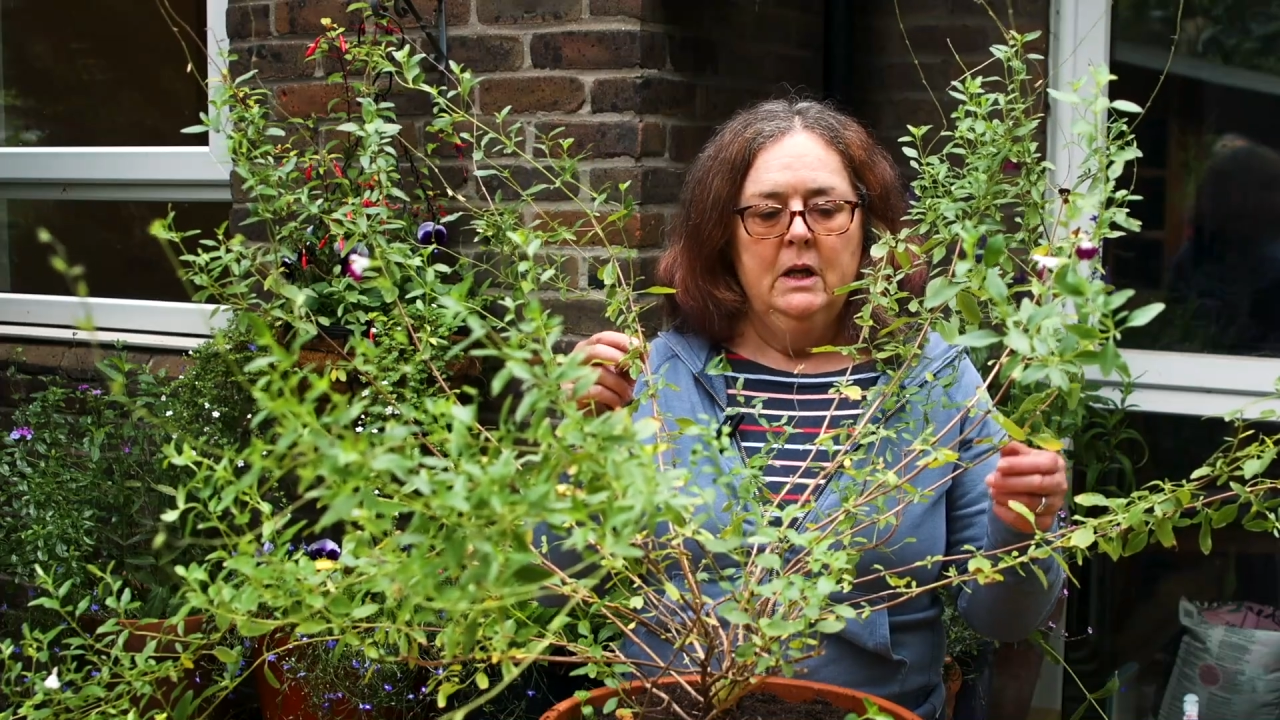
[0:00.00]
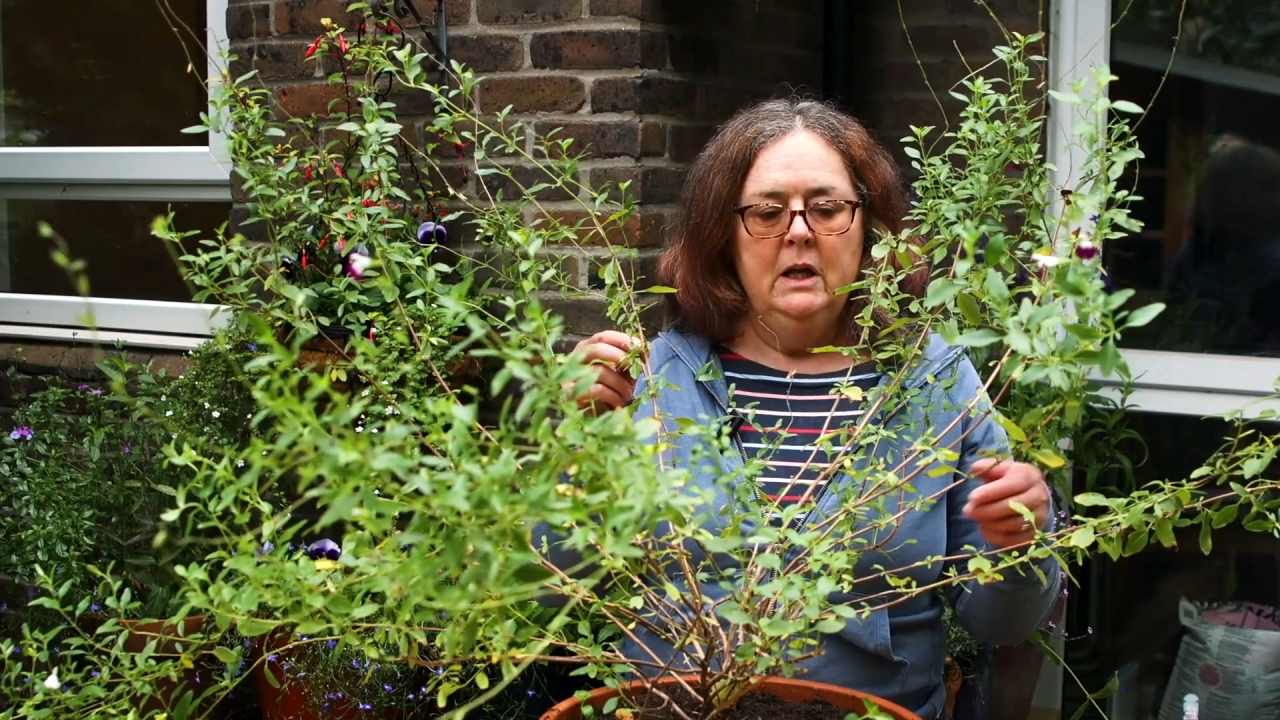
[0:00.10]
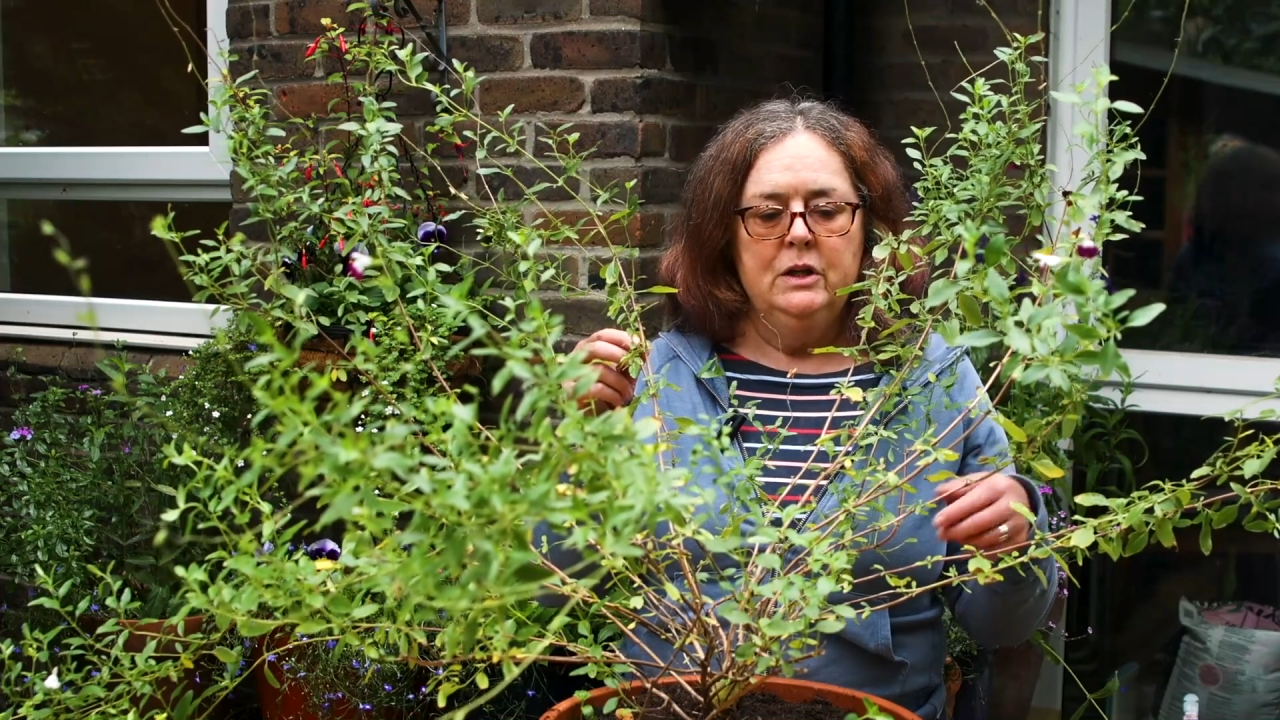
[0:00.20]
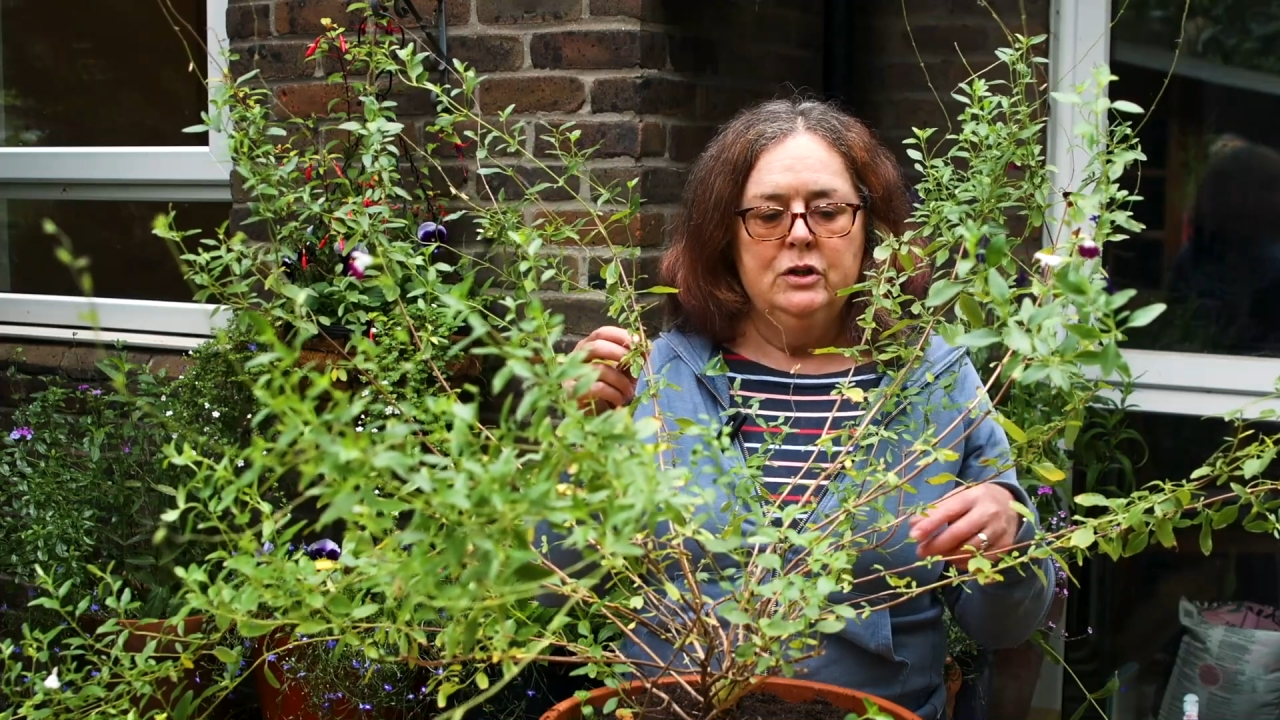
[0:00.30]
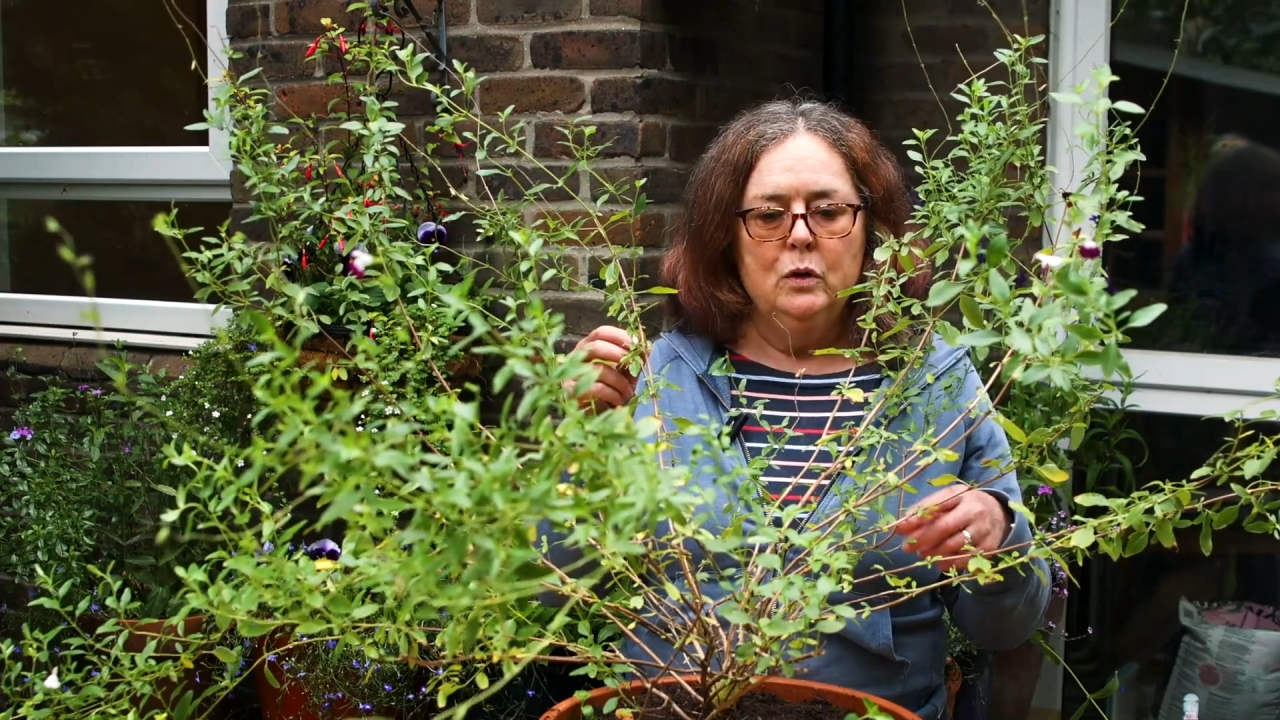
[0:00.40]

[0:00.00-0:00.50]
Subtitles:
into